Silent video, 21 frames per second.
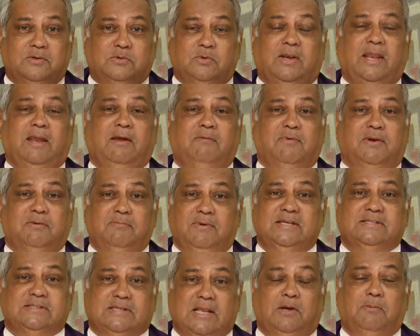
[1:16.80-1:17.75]
Today, when
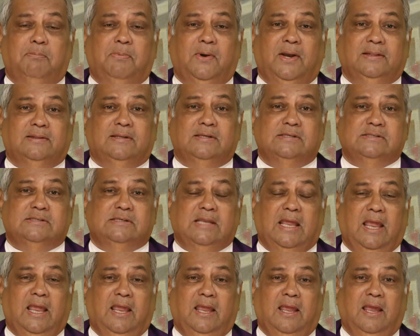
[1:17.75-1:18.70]
we celebrate this
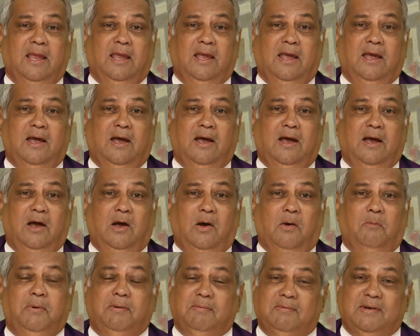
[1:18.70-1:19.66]
day,
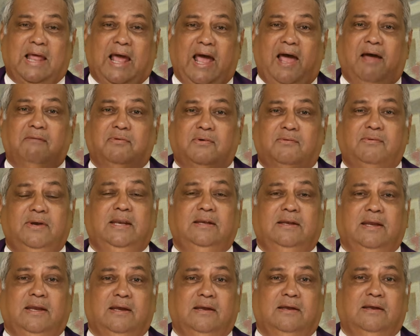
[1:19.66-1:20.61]
we will have a
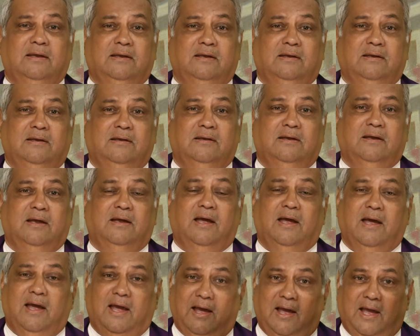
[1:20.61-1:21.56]
reading
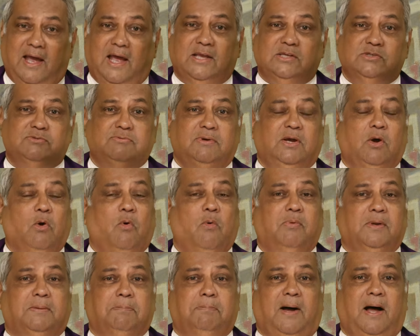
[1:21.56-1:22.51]
as we go
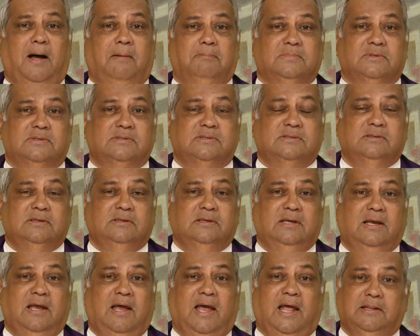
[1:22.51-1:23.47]
with palms,
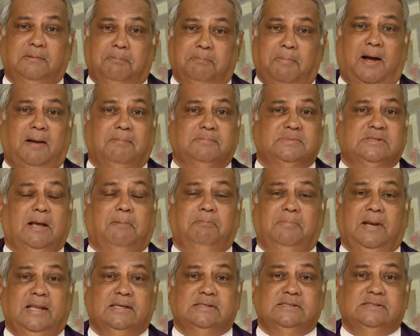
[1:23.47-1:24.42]
and the palms are
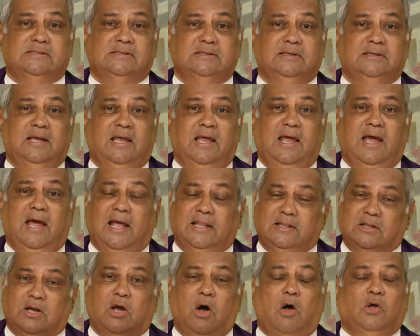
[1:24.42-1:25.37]
blessed.
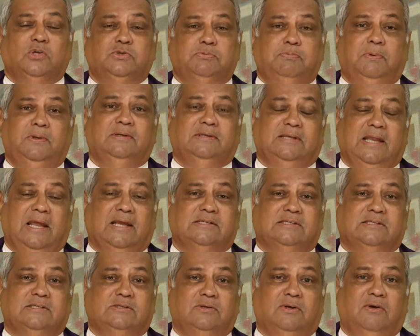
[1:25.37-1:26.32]
And the gospel
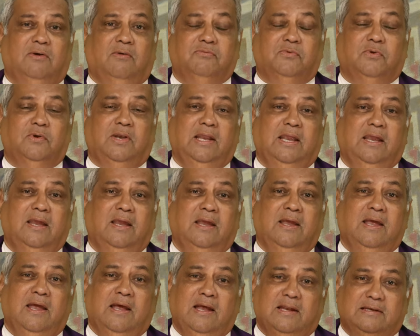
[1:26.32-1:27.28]
text of today
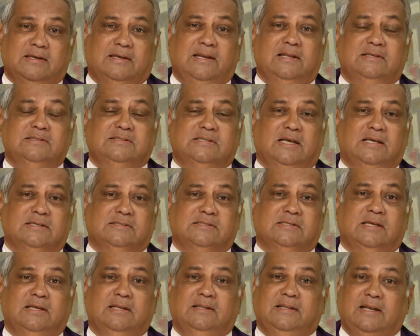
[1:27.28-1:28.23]
tells
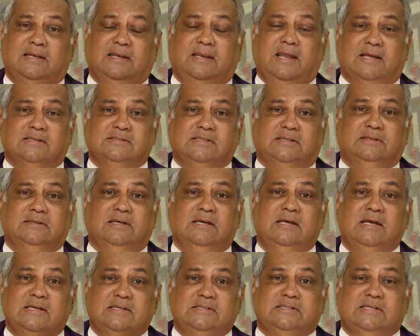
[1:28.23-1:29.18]
us that yes,
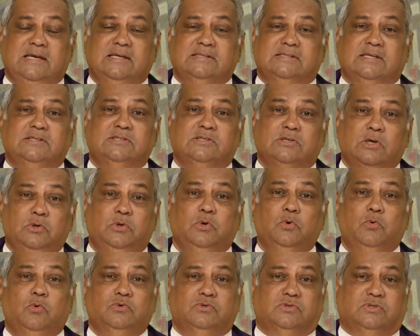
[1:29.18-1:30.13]
Jesus
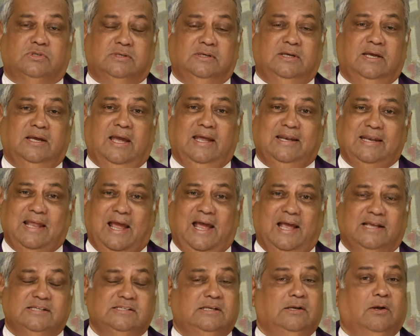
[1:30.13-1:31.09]
used an
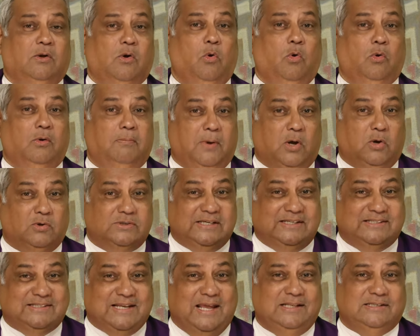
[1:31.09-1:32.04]
ass and a colt, because
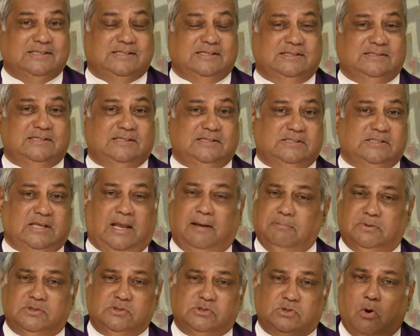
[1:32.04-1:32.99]
He tells His
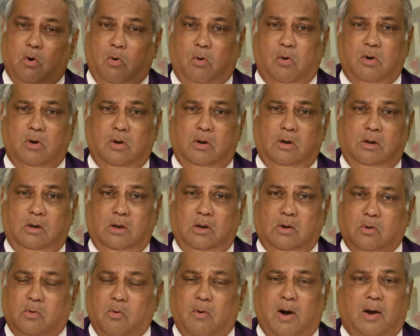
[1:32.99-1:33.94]
disciples, go
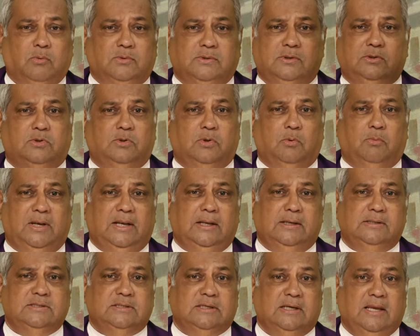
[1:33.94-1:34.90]
out into the
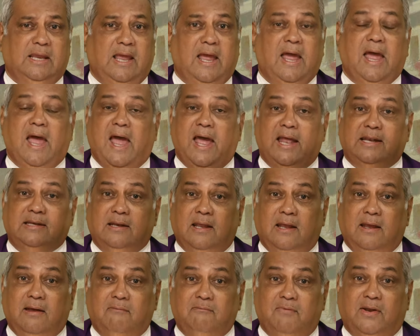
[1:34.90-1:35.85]
village,
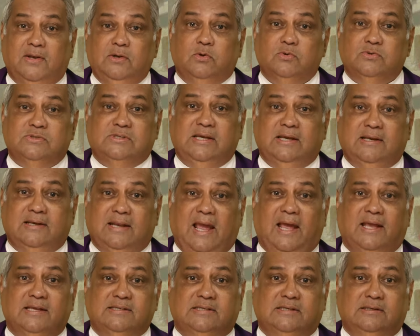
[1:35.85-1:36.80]
and when you see an
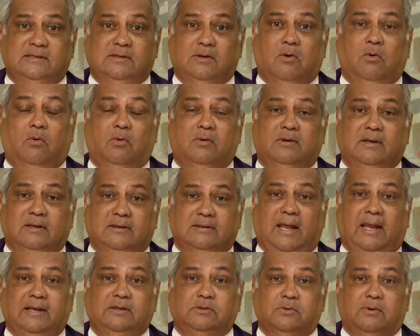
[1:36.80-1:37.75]
ass and a colt
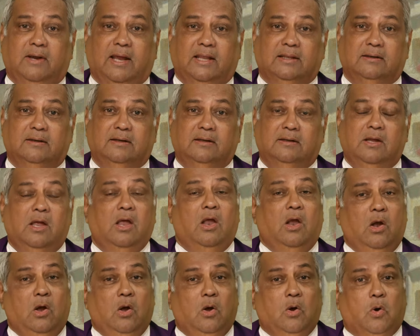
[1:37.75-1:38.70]
tied together,
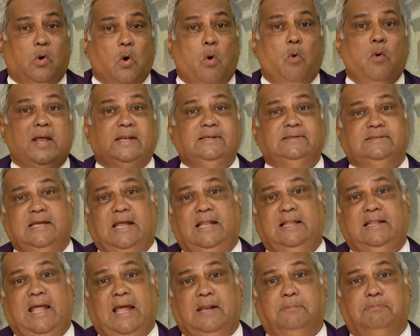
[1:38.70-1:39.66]
go and
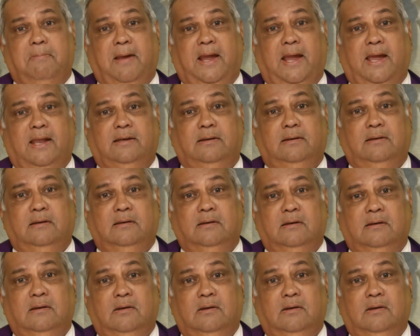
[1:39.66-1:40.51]
tell that man